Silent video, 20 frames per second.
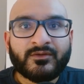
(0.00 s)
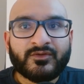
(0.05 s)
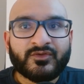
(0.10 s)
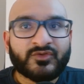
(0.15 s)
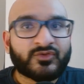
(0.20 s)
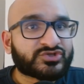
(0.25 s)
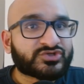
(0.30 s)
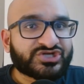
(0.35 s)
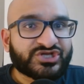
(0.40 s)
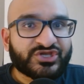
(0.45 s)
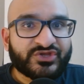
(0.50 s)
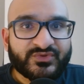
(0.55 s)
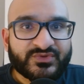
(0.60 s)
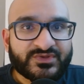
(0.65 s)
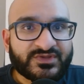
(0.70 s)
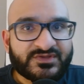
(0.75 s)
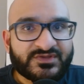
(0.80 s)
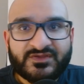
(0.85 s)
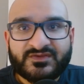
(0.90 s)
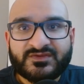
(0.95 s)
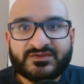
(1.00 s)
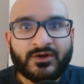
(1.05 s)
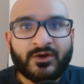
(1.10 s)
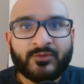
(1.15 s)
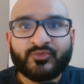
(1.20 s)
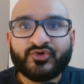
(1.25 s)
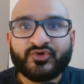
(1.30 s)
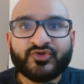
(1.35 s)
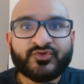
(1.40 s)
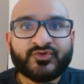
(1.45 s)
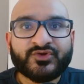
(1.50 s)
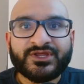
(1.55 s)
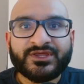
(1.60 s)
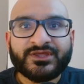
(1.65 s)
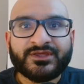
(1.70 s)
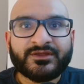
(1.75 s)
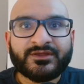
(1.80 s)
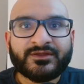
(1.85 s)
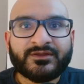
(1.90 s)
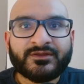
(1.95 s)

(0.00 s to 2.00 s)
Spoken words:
You should use this as an opportunity.